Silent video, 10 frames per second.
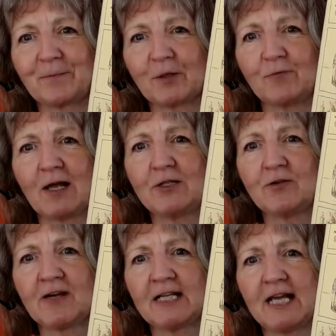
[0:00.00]

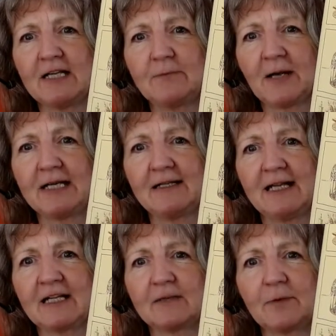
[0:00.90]
Rendering in Pen and
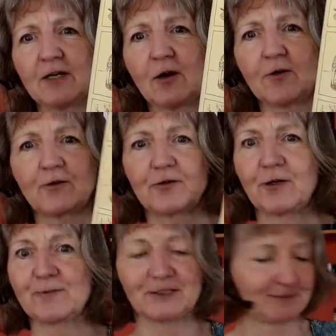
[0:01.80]
Ink by Arthur Guptill.